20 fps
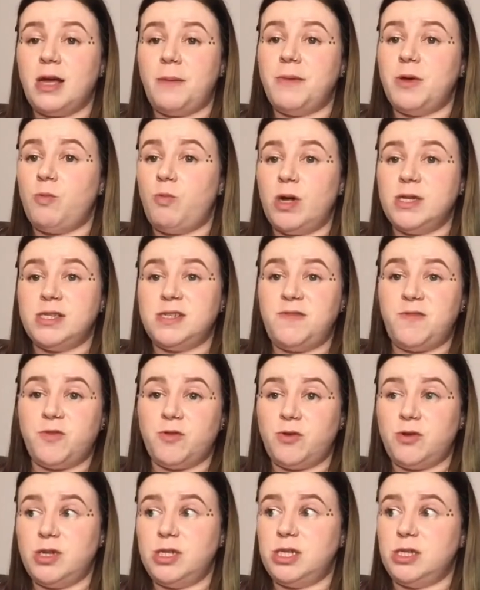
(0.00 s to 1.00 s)
I mean, Wendy
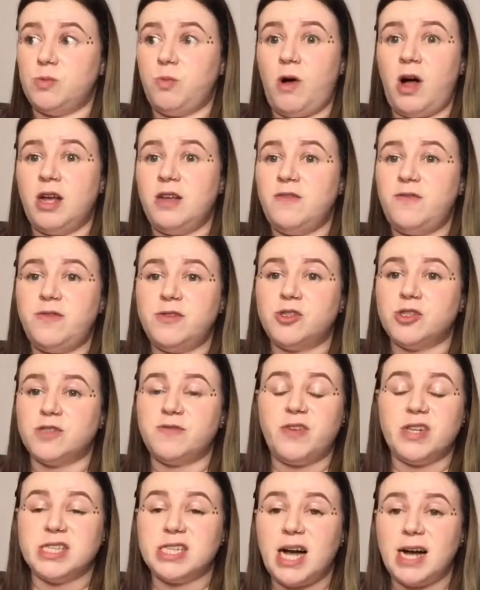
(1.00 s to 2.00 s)
Froud, his wife, does
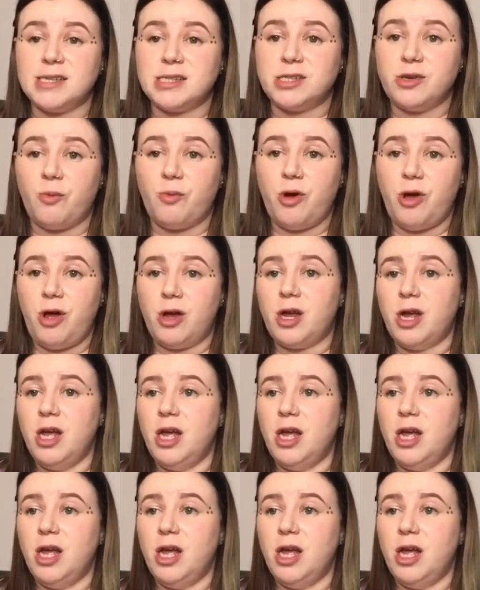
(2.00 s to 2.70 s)
fantastic work.